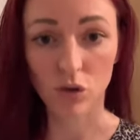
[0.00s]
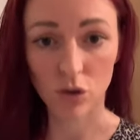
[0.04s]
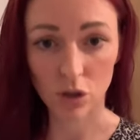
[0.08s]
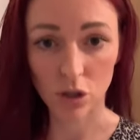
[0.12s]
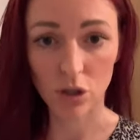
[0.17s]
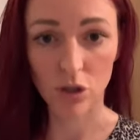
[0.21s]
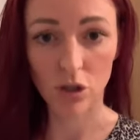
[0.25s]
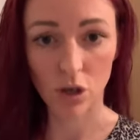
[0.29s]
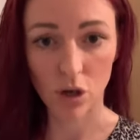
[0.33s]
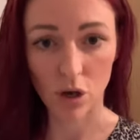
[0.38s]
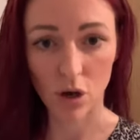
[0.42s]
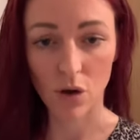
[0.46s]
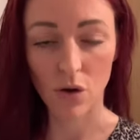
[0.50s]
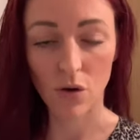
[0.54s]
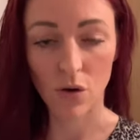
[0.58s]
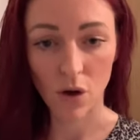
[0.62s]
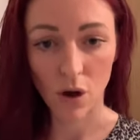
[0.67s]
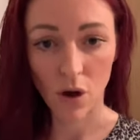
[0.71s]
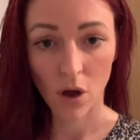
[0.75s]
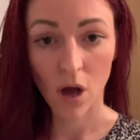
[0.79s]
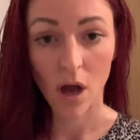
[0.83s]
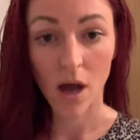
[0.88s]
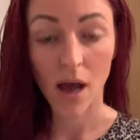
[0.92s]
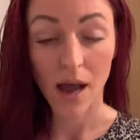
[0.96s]
to do.
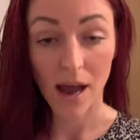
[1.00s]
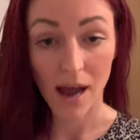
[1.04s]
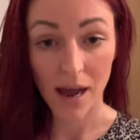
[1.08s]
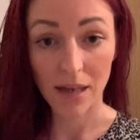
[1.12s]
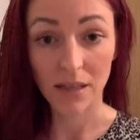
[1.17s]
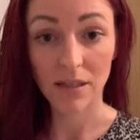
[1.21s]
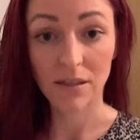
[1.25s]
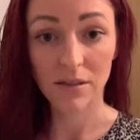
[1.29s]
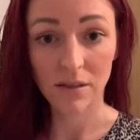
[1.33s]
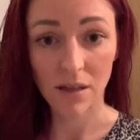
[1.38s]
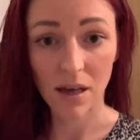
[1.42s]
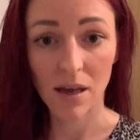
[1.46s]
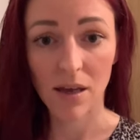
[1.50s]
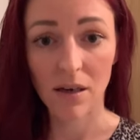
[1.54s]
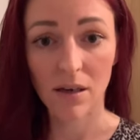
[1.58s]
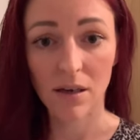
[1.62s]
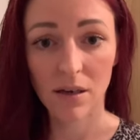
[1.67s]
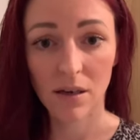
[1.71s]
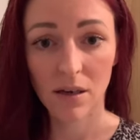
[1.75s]
And then